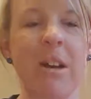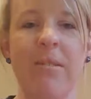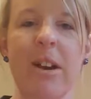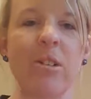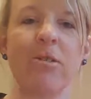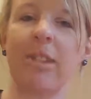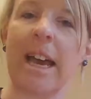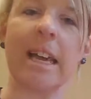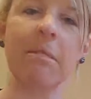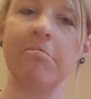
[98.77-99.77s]
fight or
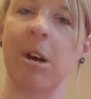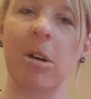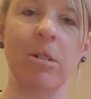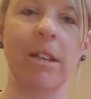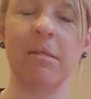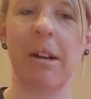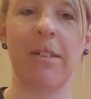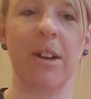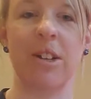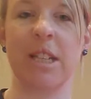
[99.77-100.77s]
flight mode,
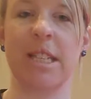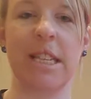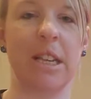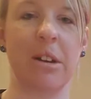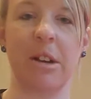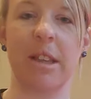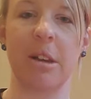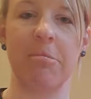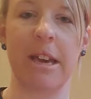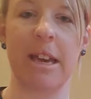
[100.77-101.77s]
where they're just, you know, a
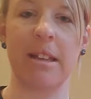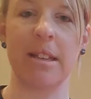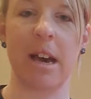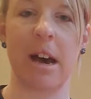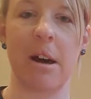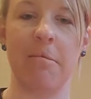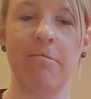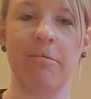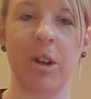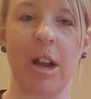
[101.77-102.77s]
little bit,
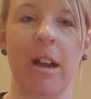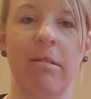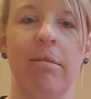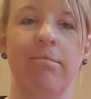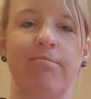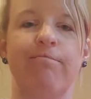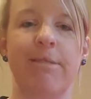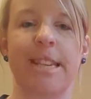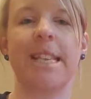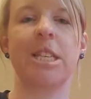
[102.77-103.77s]
their
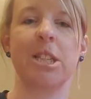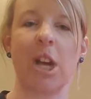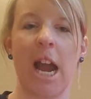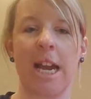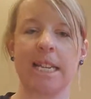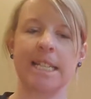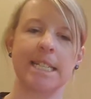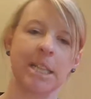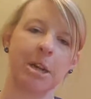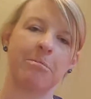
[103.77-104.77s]
senses are
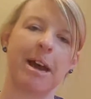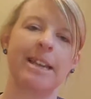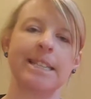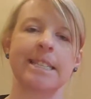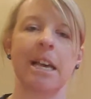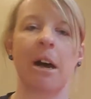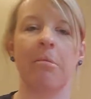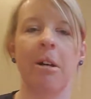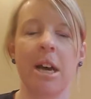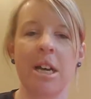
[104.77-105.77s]
heightened and their bodies
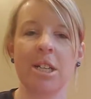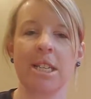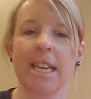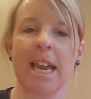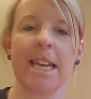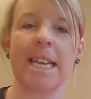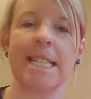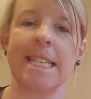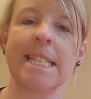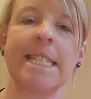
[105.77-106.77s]
just kind of
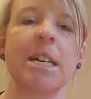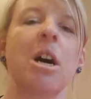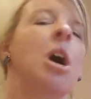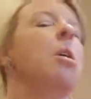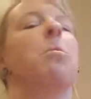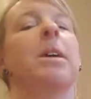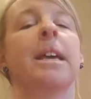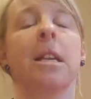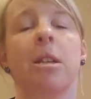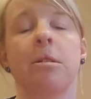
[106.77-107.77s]
can't sit still, we
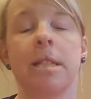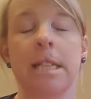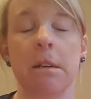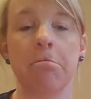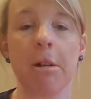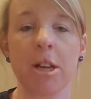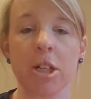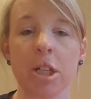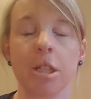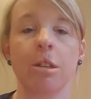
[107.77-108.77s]
can use deep
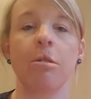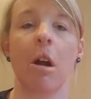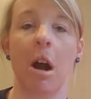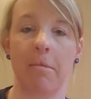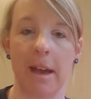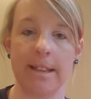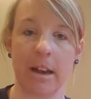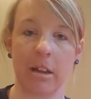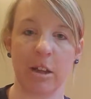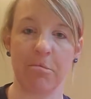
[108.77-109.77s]
pressure to calm that
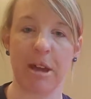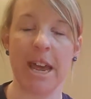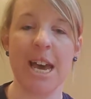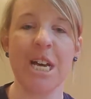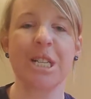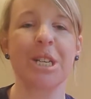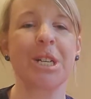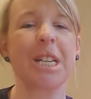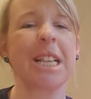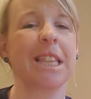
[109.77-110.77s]
down a little bit. So
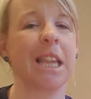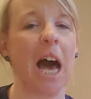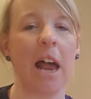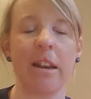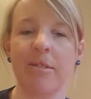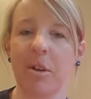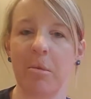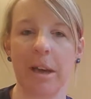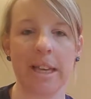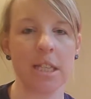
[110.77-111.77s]
there's a lot of different
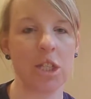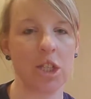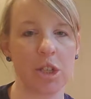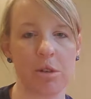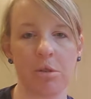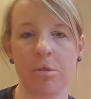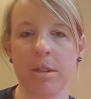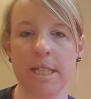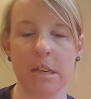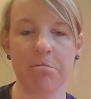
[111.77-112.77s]
ways to
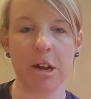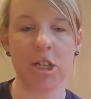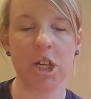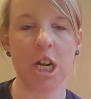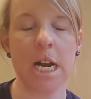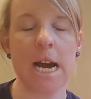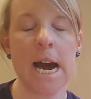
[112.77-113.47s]
do deep pressure.